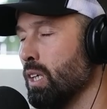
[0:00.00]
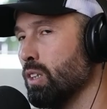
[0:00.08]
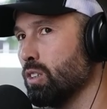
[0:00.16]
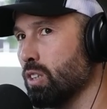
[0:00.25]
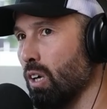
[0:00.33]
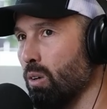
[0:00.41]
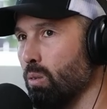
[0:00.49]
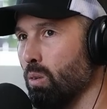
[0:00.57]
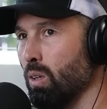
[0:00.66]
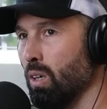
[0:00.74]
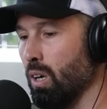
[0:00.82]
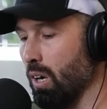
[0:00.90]
So
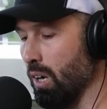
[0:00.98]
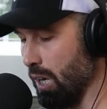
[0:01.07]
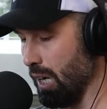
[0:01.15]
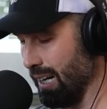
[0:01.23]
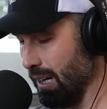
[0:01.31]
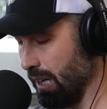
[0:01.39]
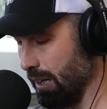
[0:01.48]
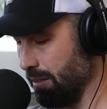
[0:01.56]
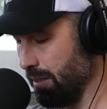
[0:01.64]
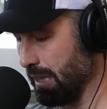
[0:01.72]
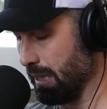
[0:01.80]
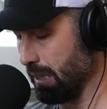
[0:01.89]
I
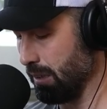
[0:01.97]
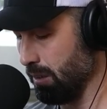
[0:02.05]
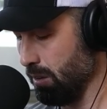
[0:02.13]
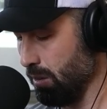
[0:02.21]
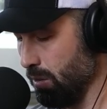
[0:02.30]
think